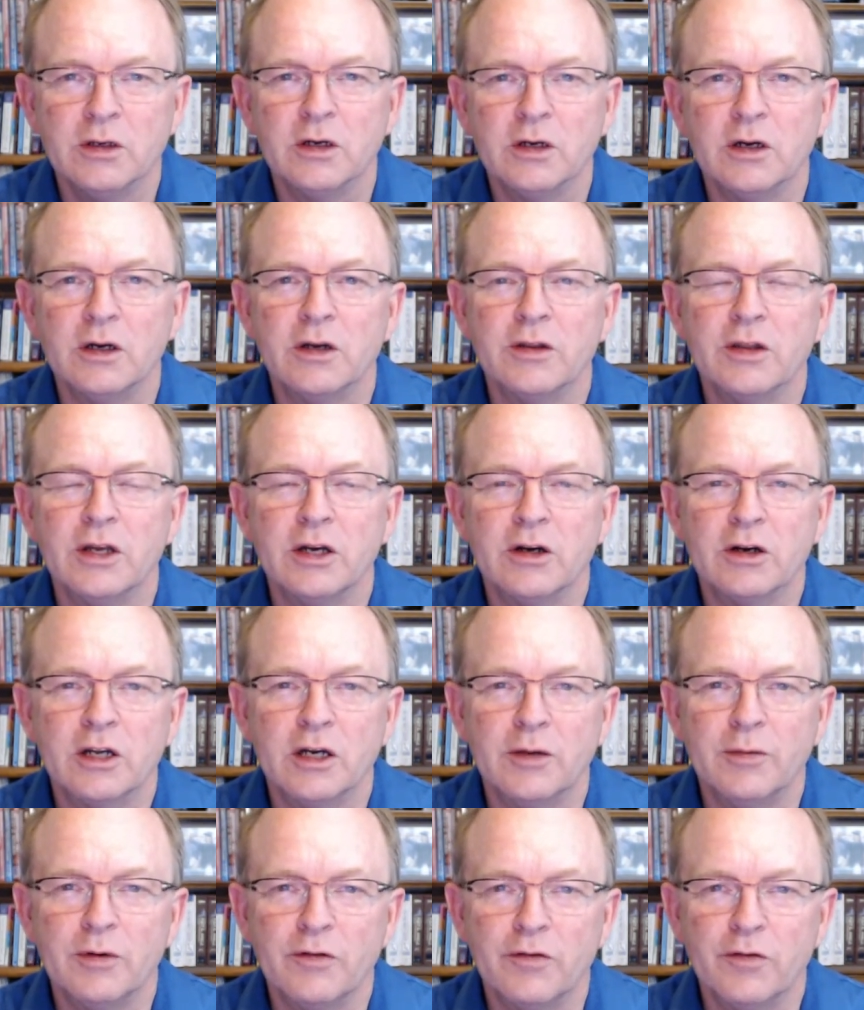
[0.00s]
uh, that are
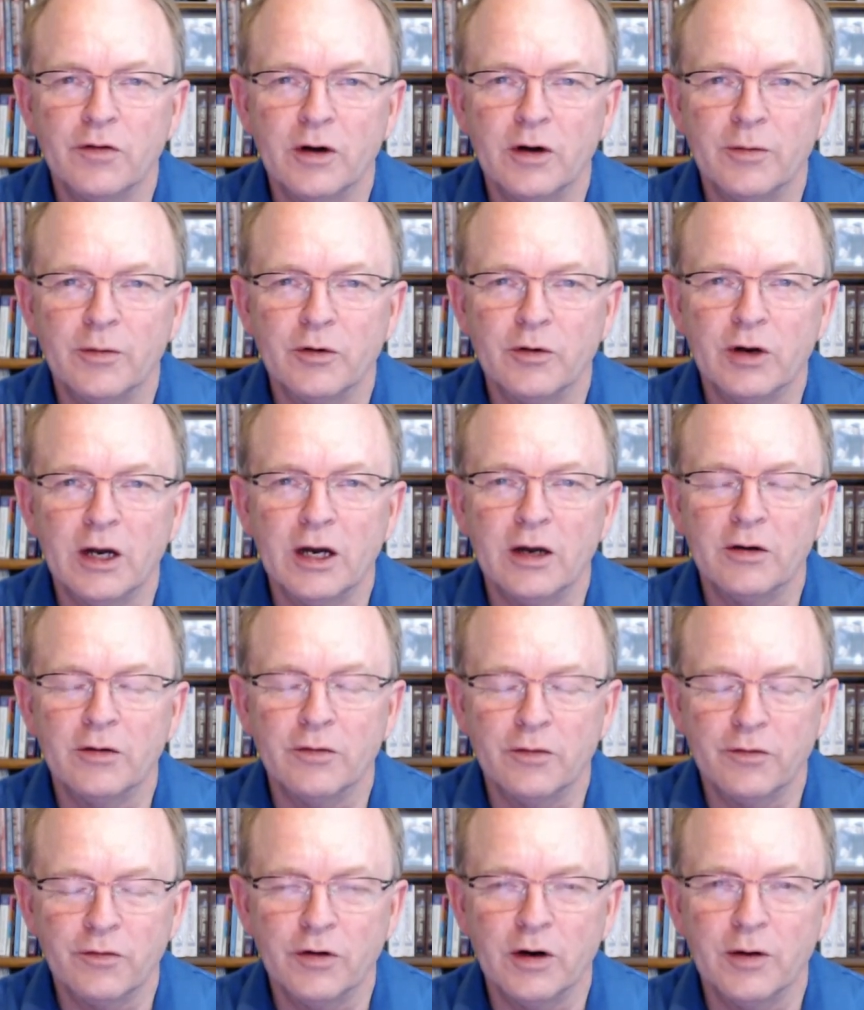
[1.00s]
coming from ground,
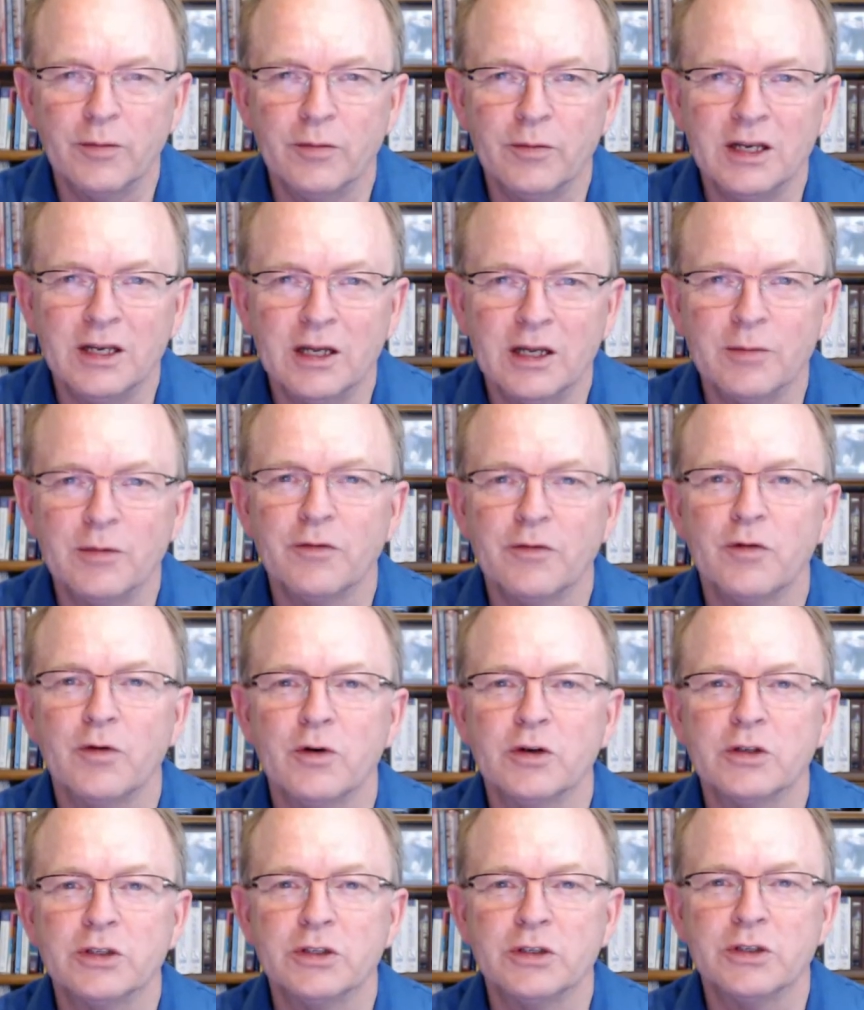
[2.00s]
from ligament
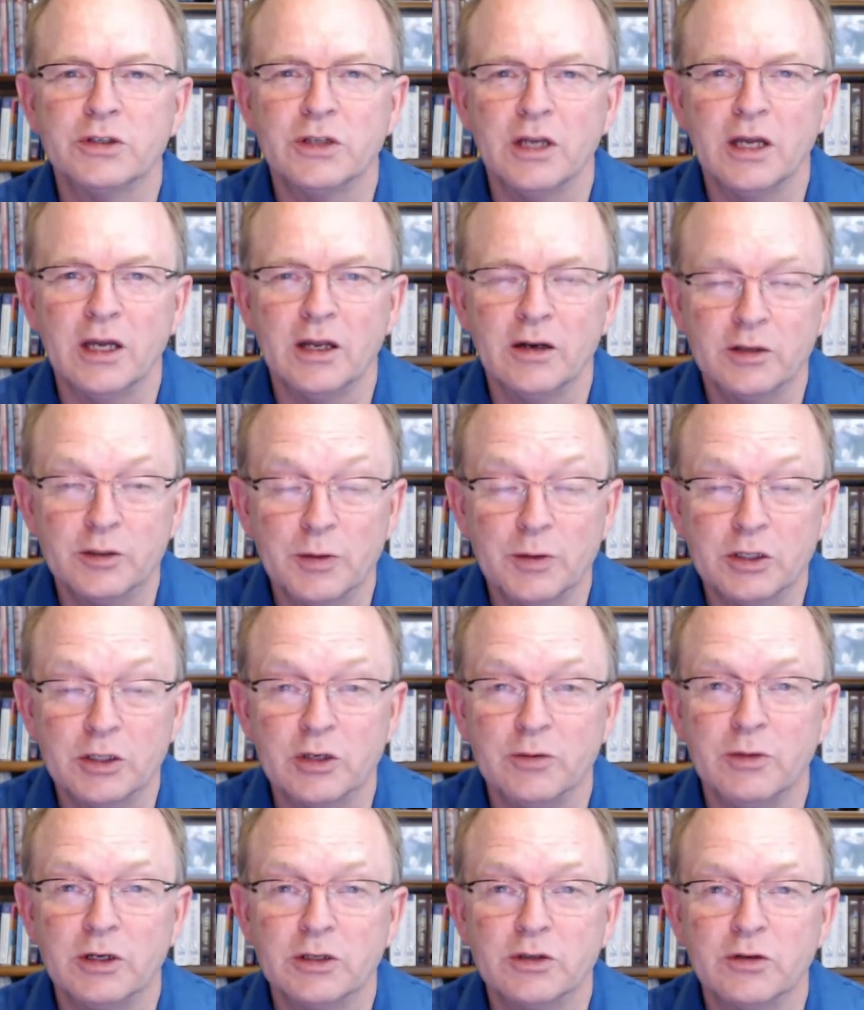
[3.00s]
forces and
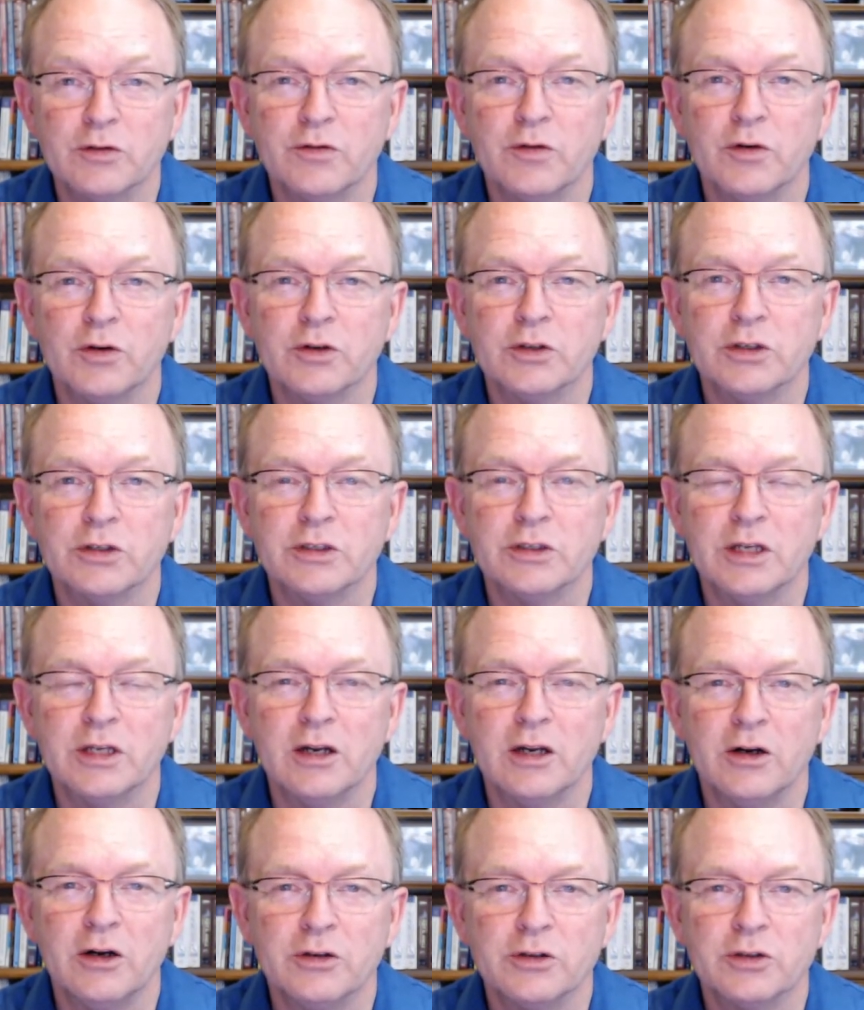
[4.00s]
especially muscle forces
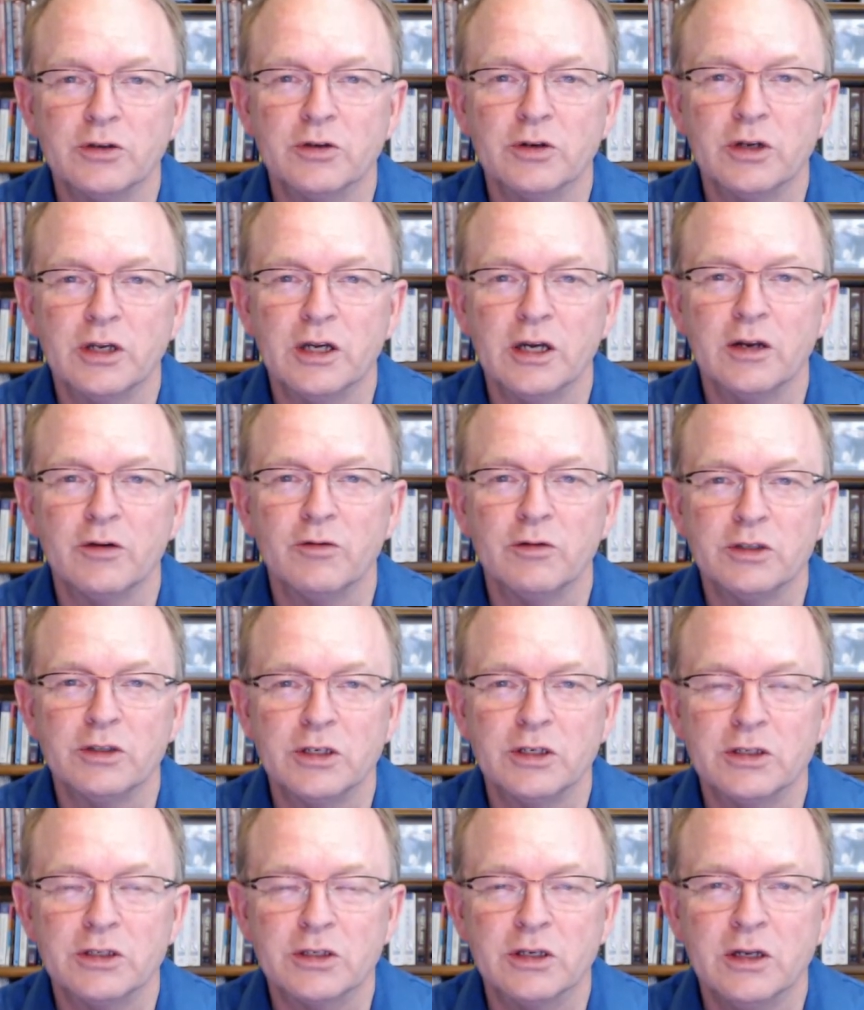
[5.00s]
that also can
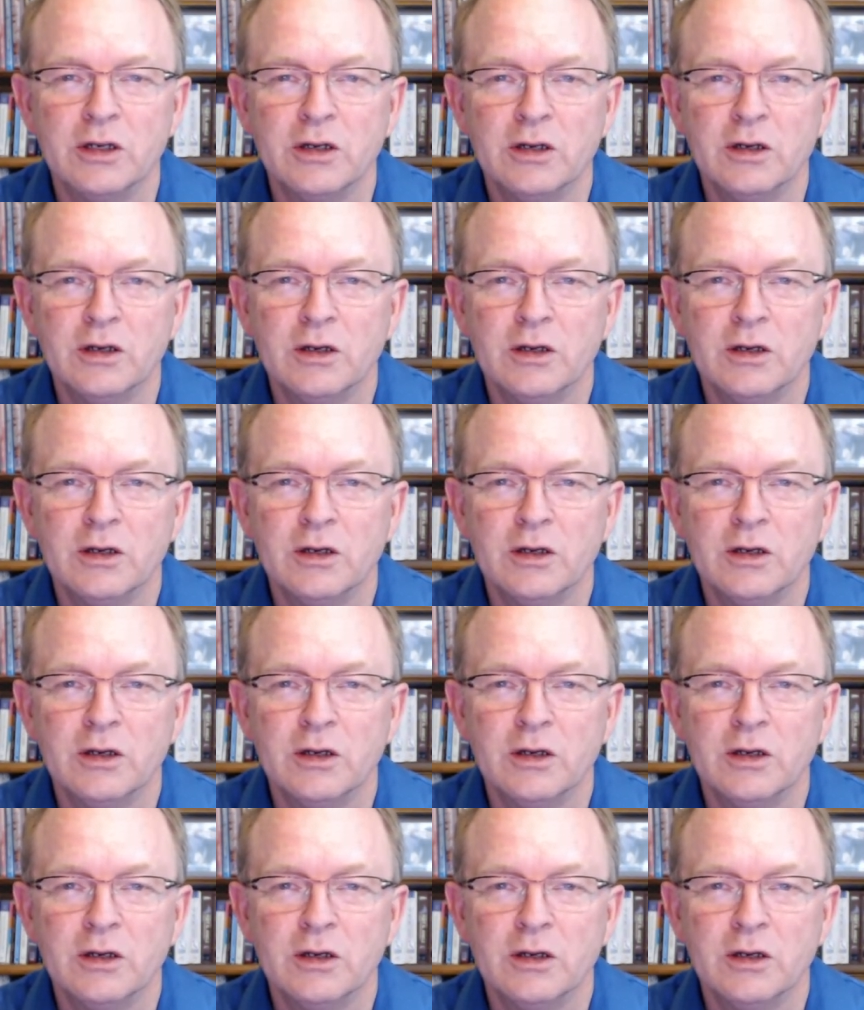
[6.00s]
resist